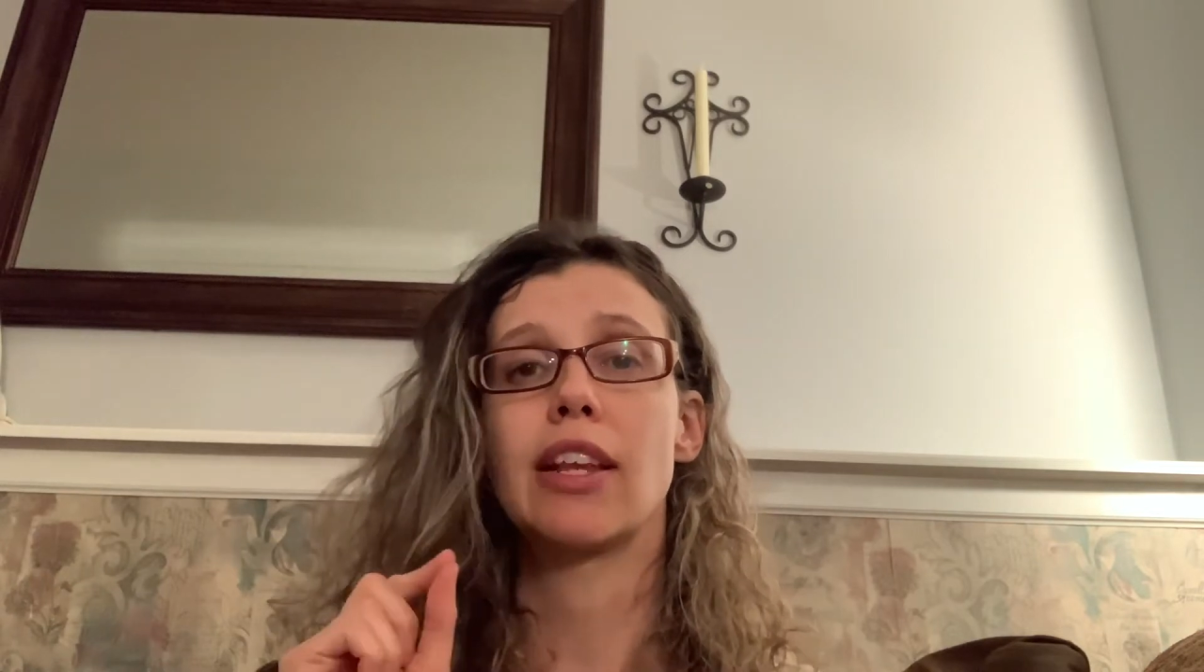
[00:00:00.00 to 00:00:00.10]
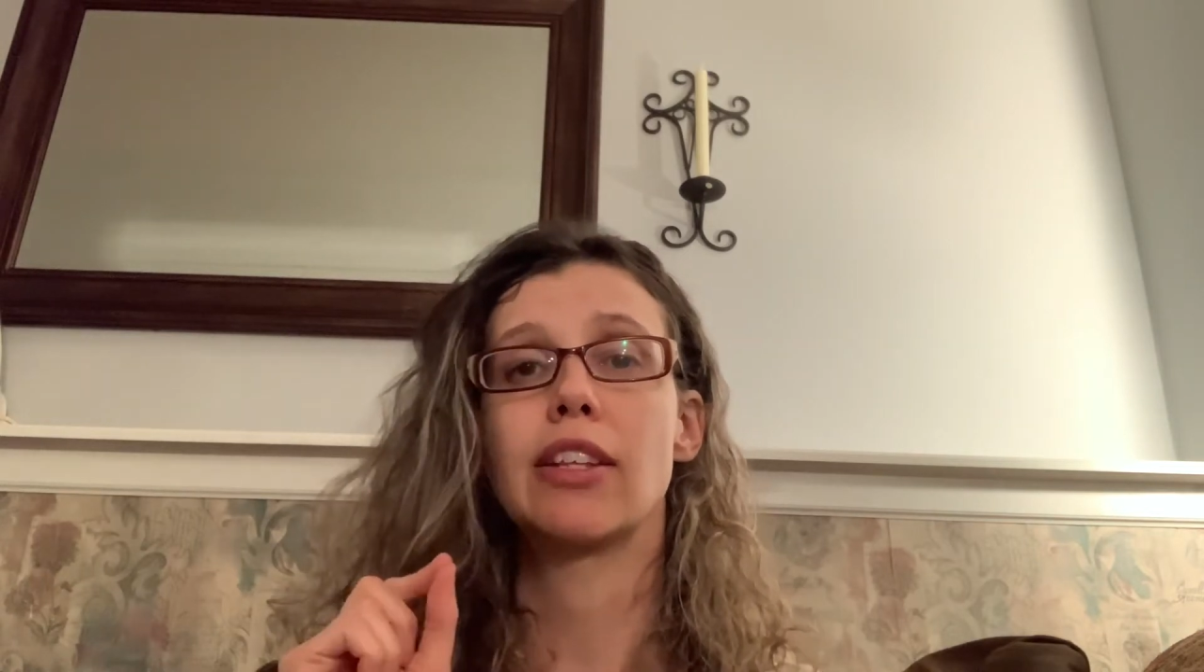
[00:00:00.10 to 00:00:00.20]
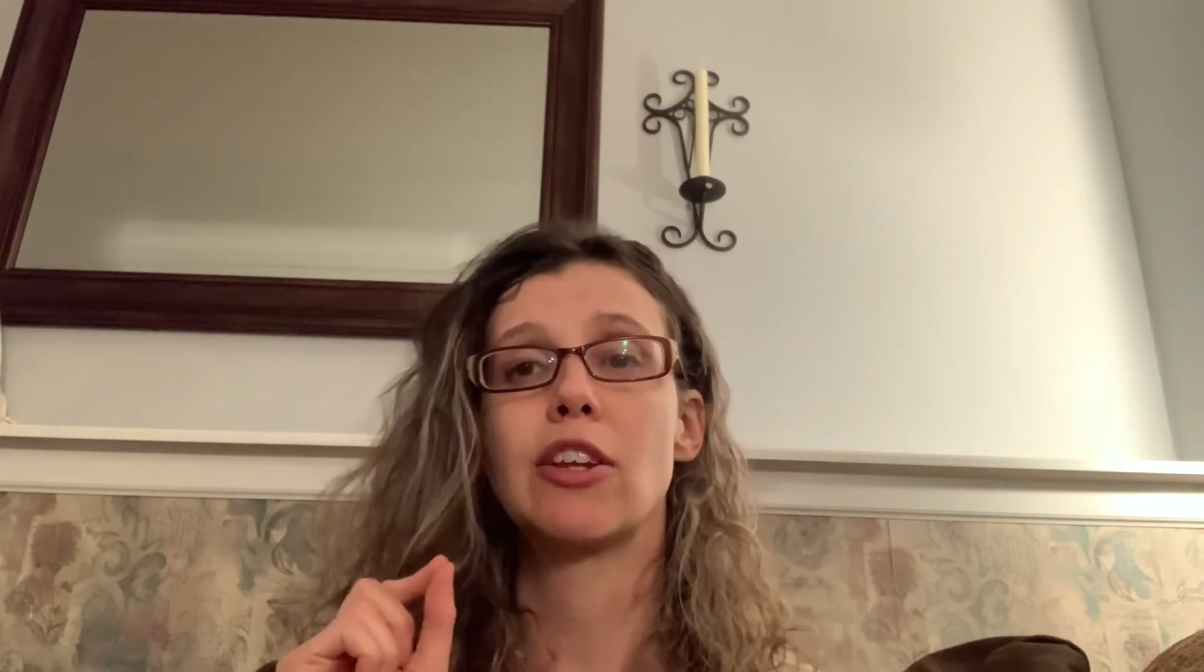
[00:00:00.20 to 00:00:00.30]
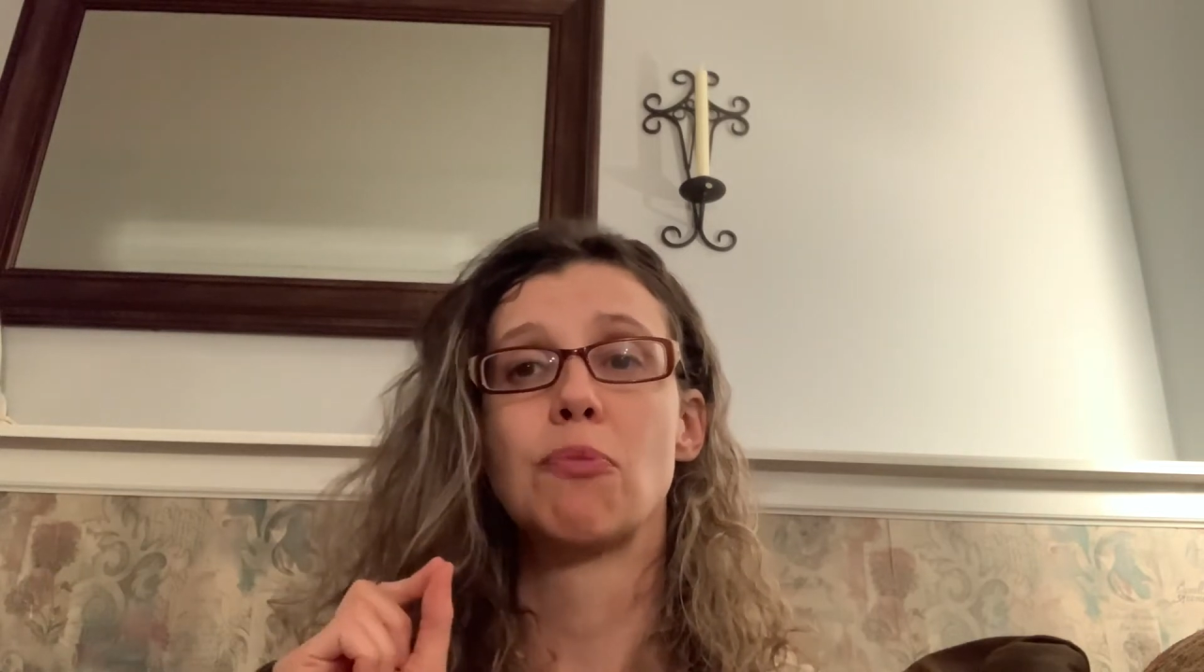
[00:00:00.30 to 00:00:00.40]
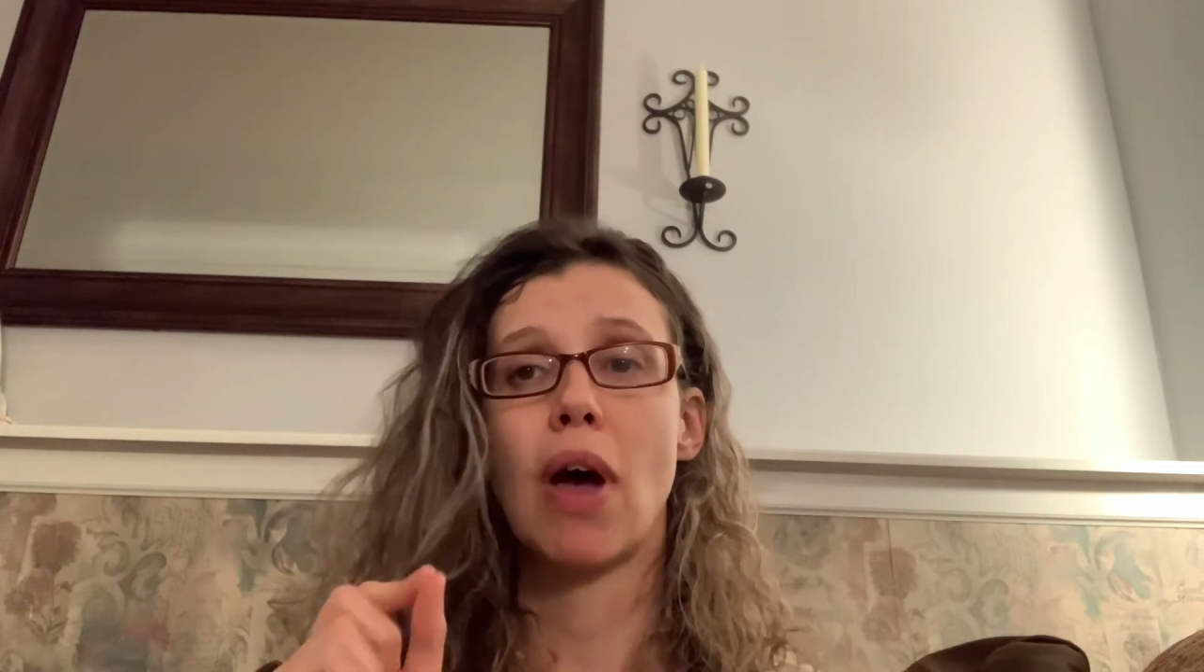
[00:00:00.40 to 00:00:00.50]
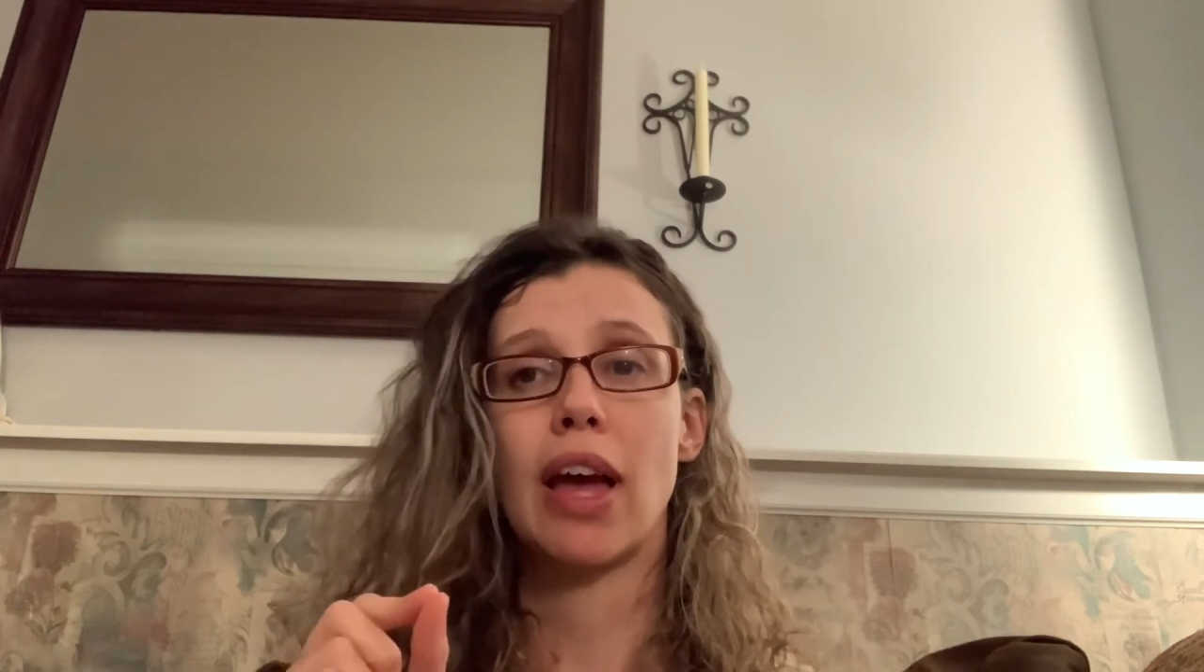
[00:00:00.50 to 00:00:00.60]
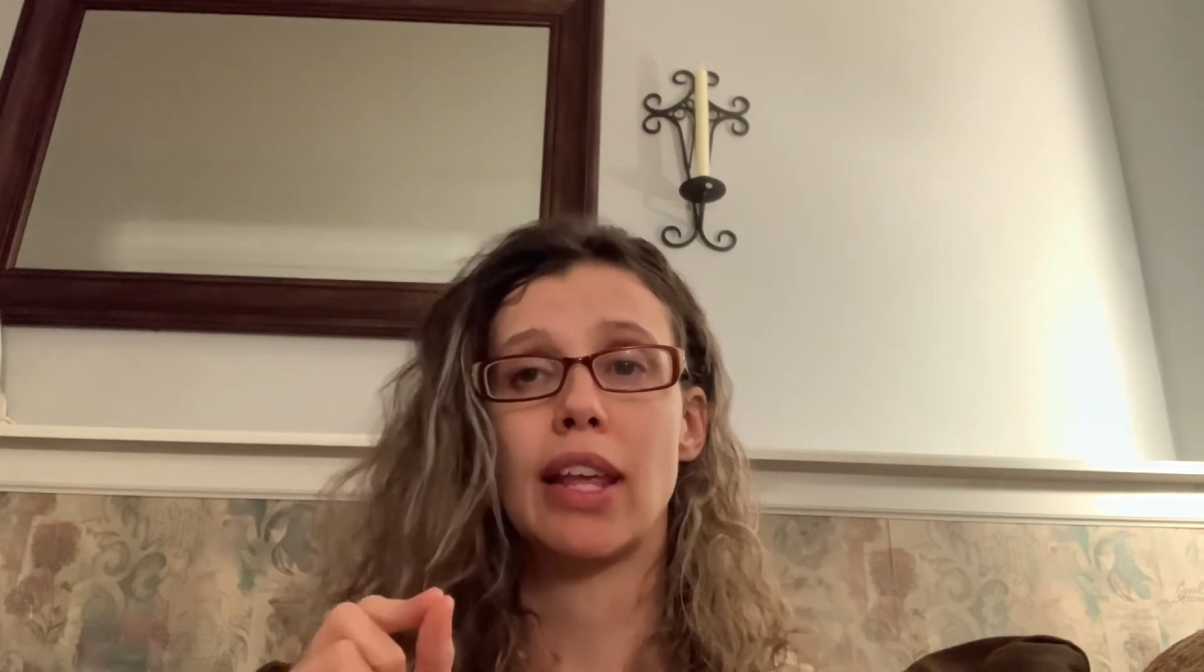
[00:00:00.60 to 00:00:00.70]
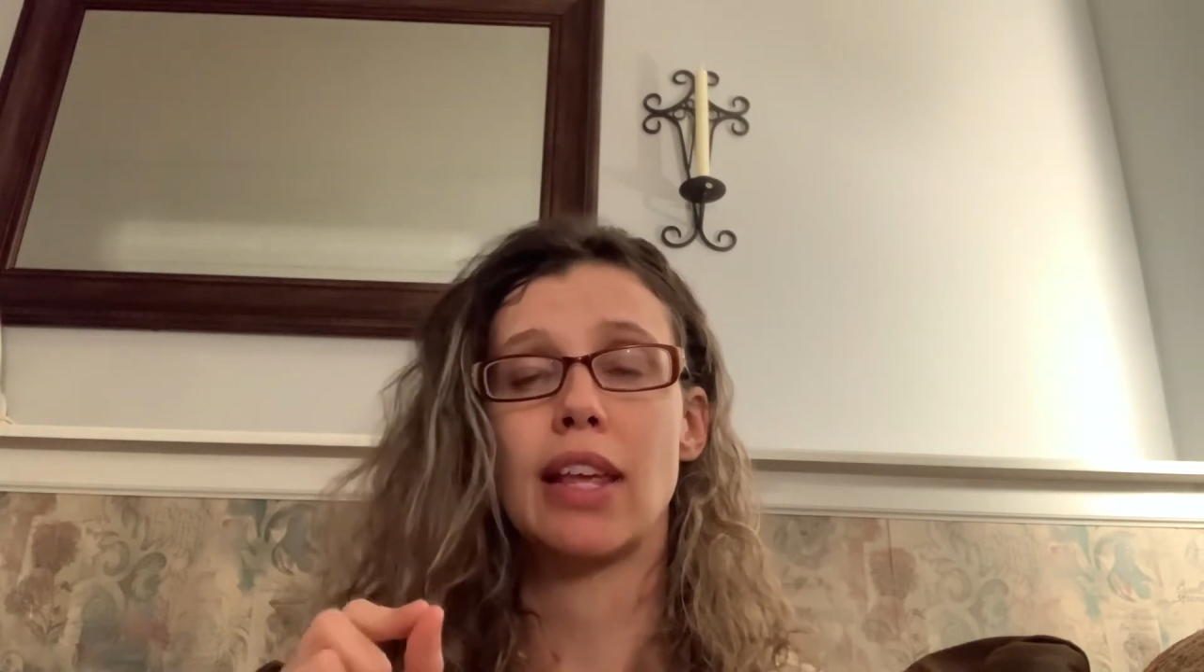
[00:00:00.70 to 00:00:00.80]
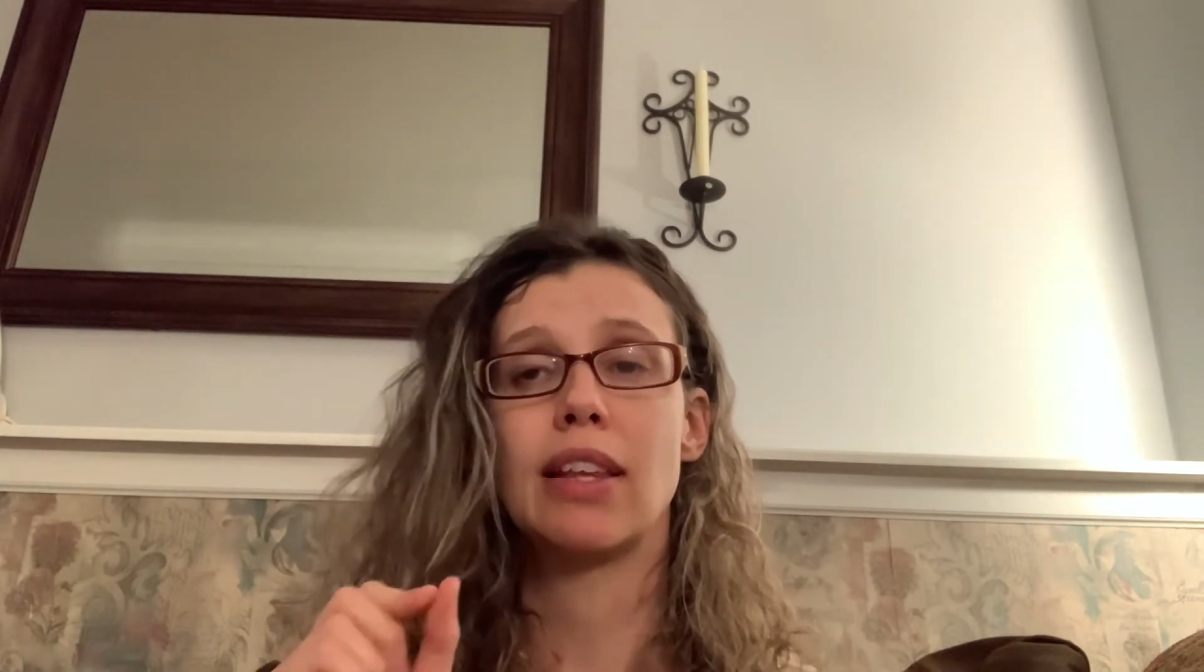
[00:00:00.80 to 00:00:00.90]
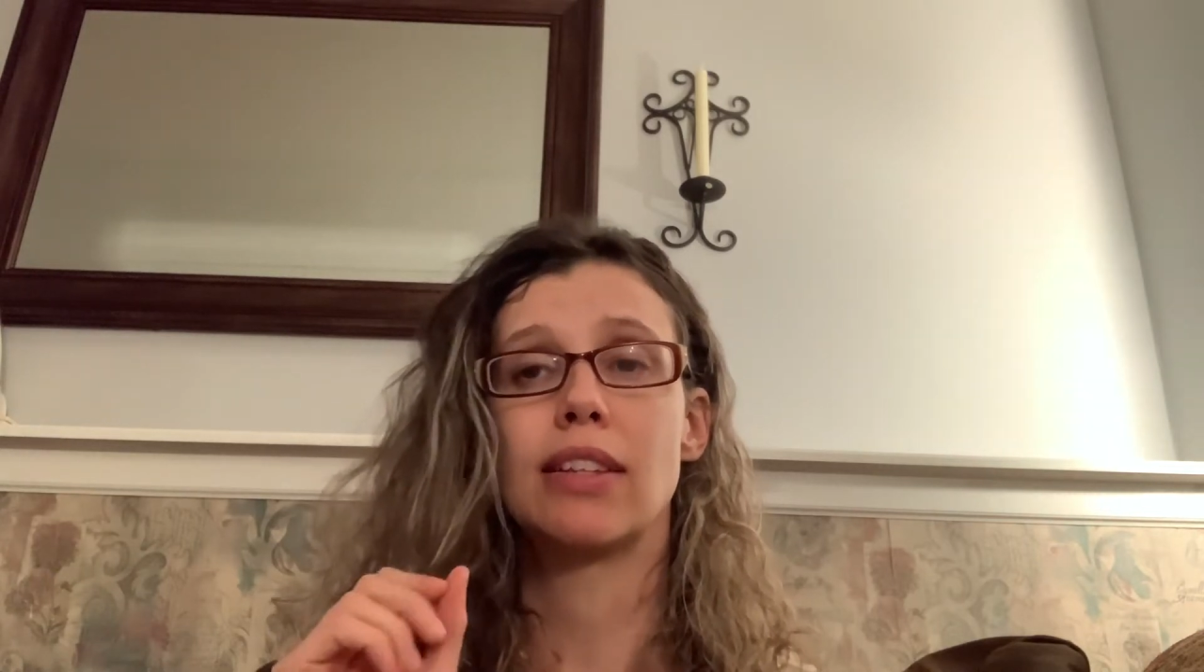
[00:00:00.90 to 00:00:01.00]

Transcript: your body